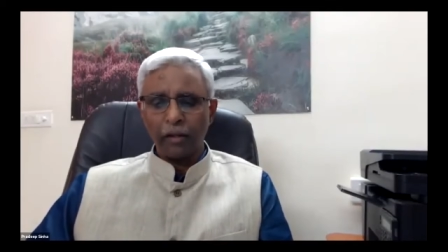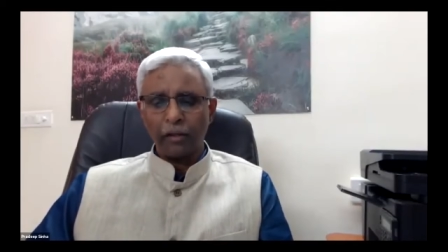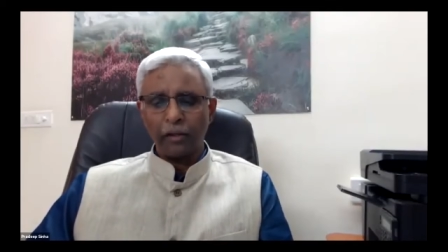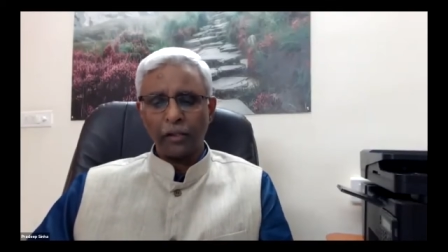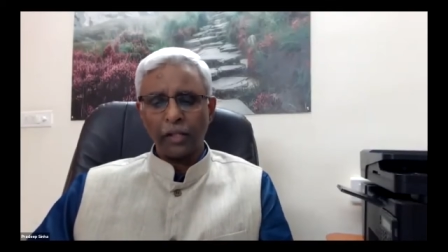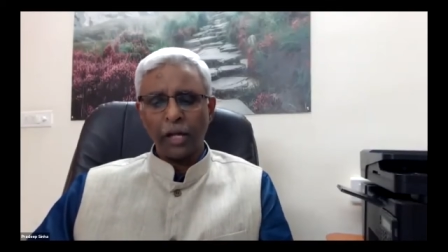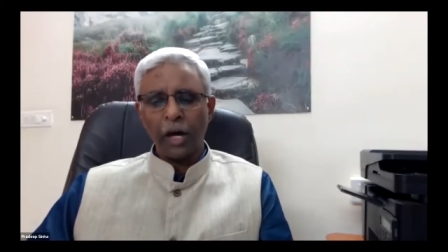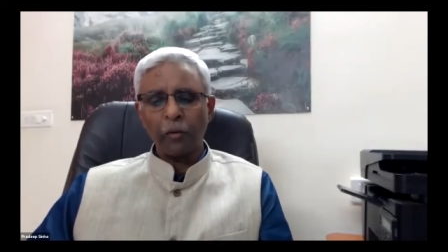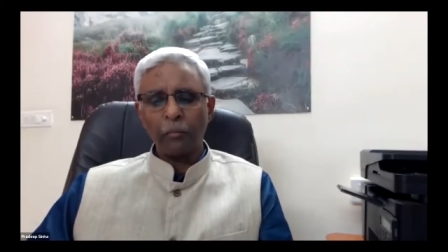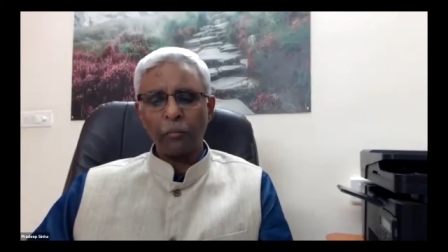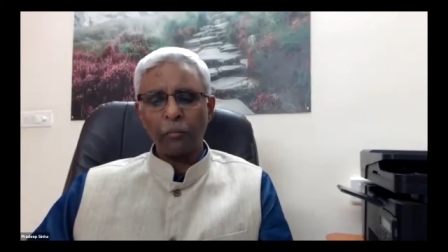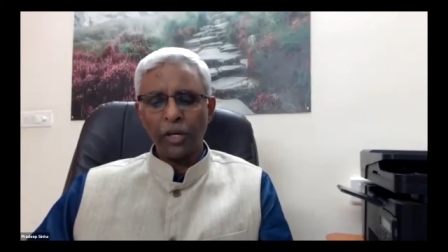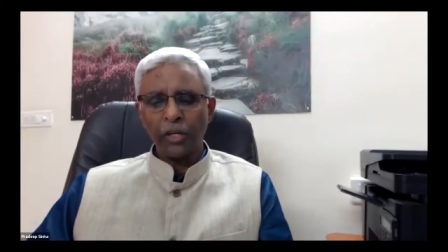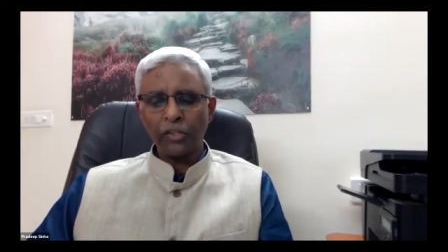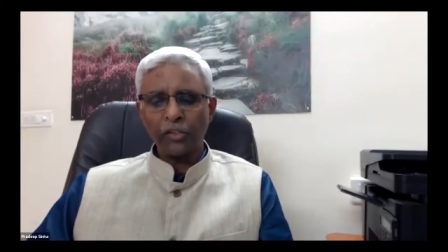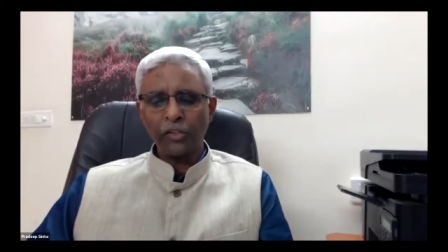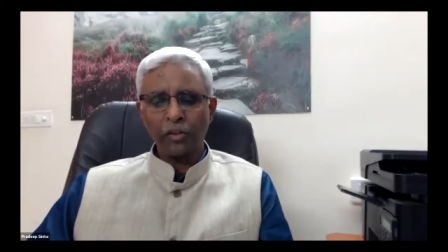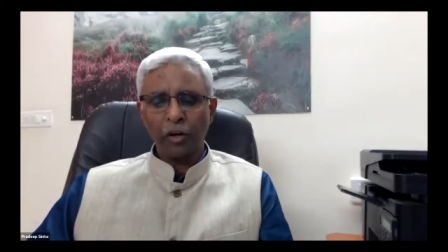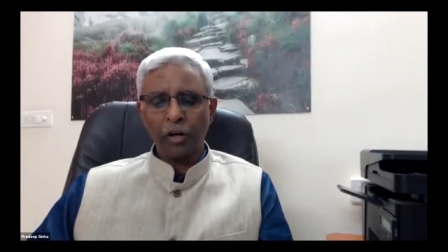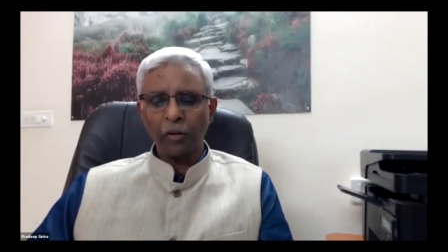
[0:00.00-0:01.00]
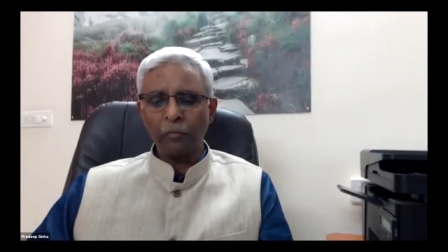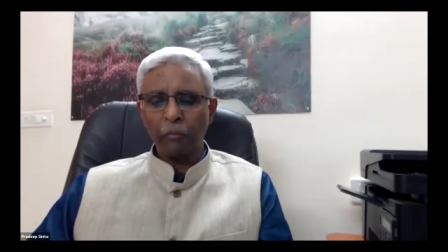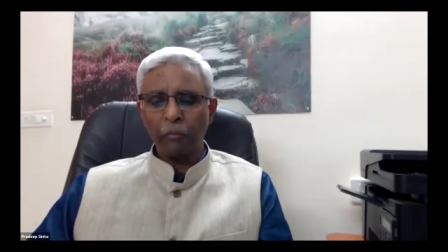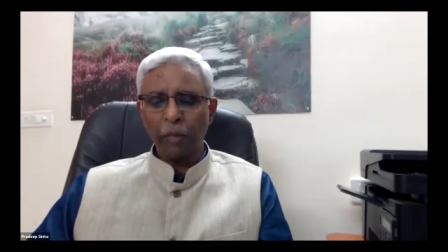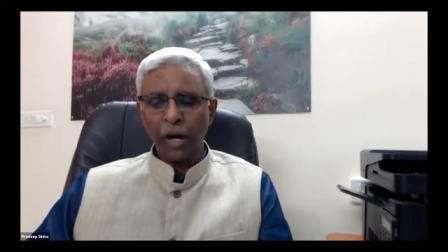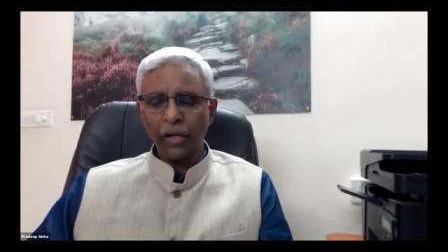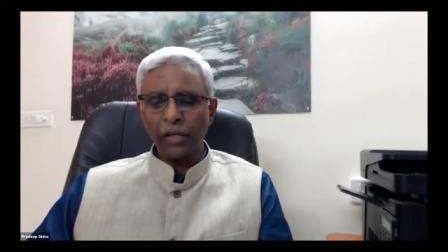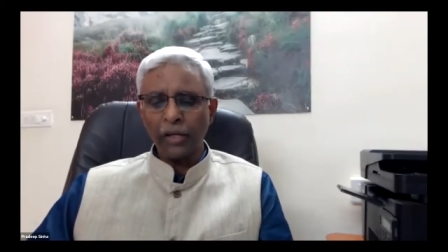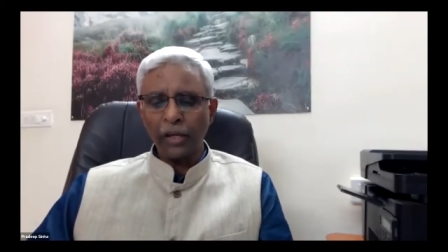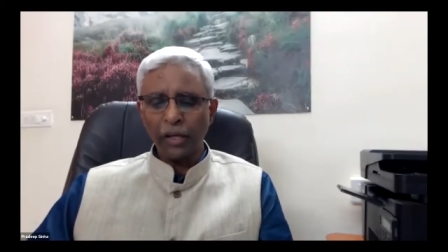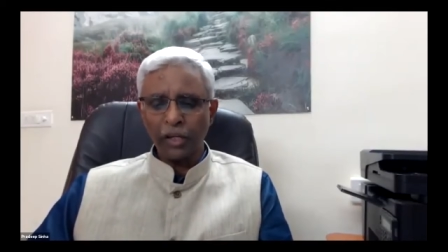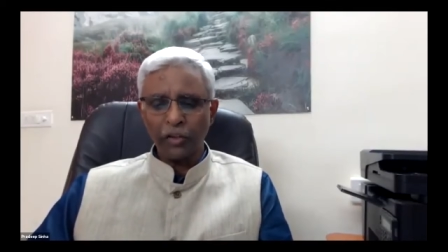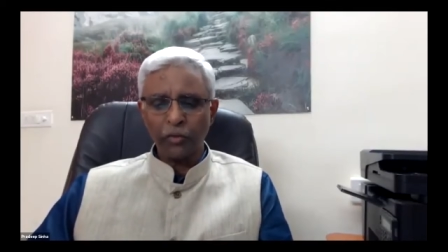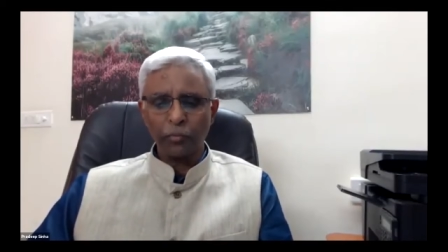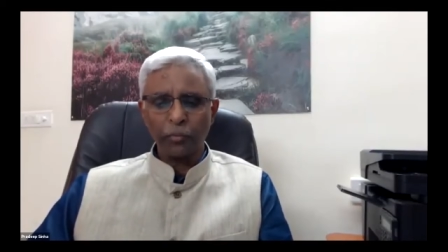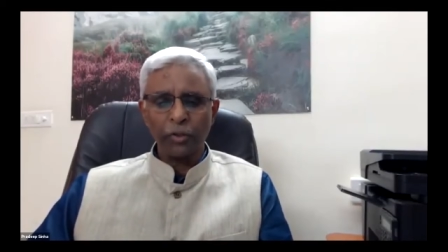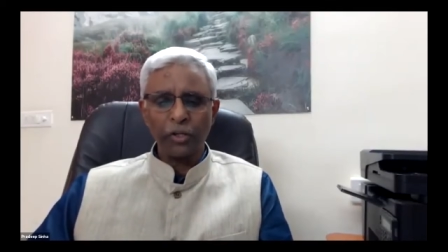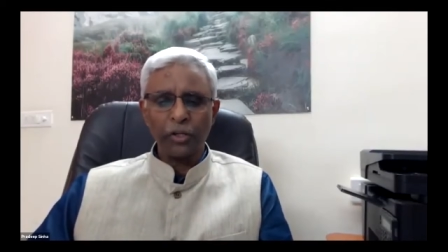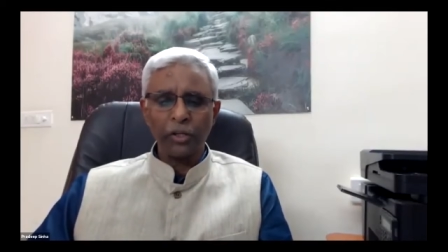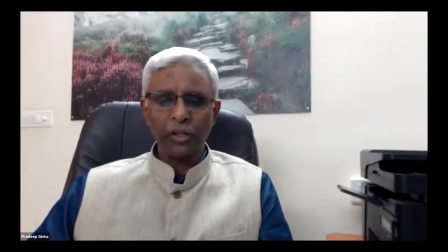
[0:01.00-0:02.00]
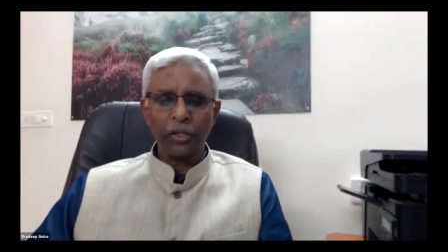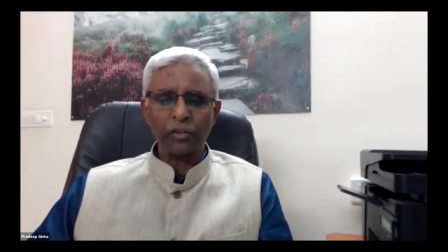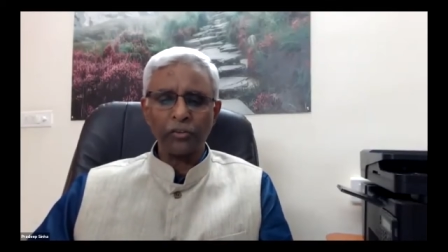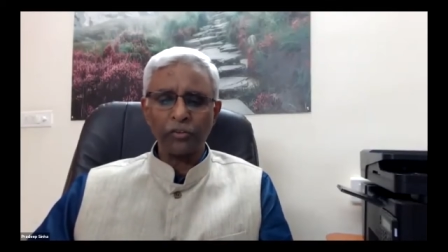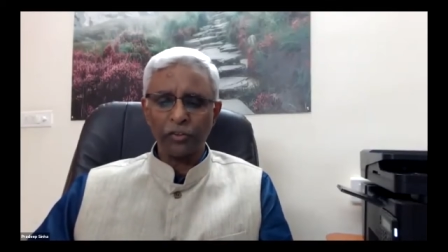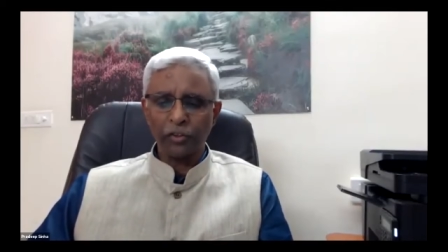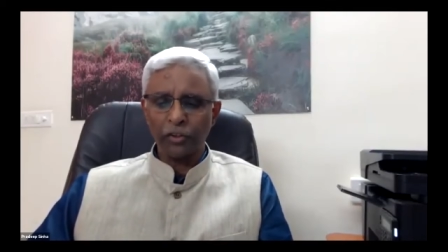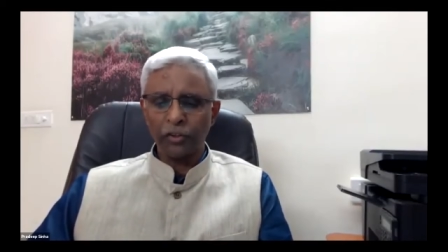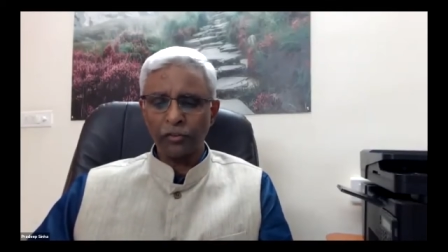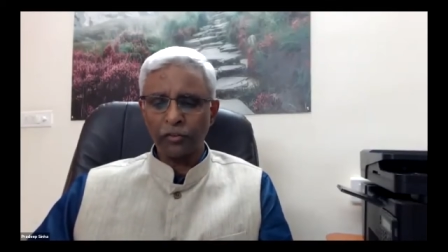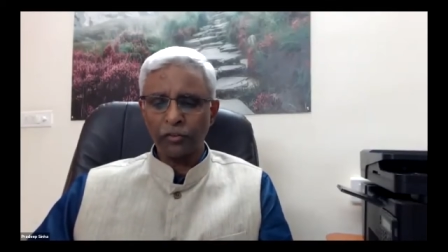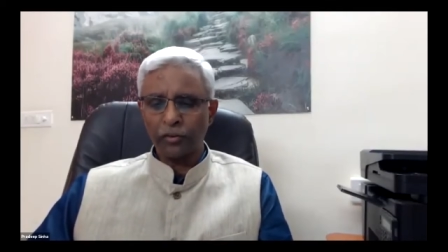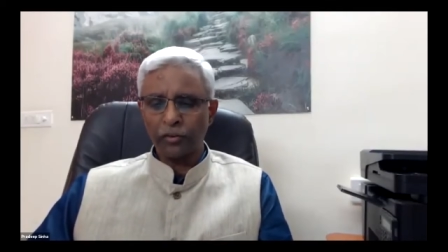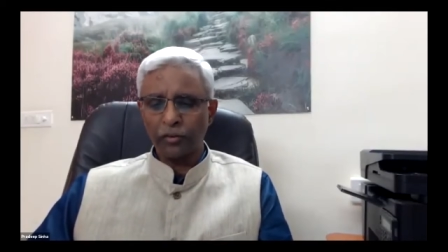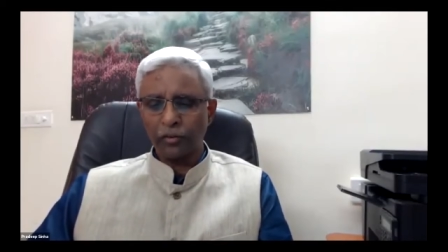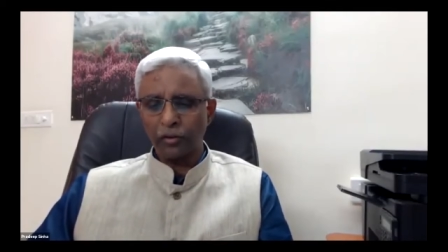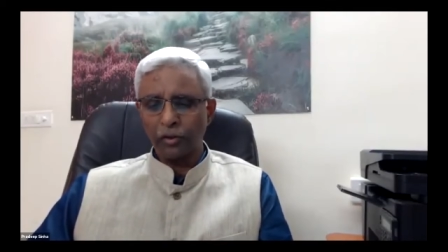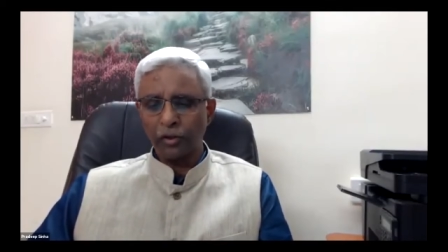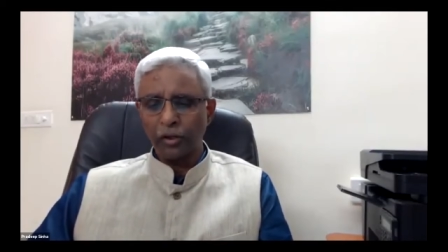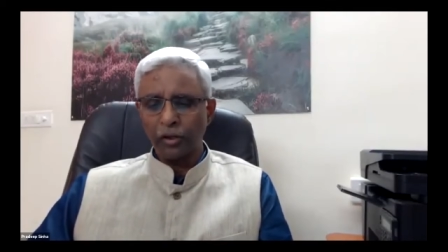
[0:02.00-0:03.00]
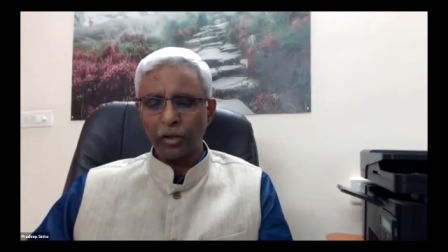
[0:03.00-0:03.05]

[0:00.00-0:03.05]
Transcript: Now, based on my experiences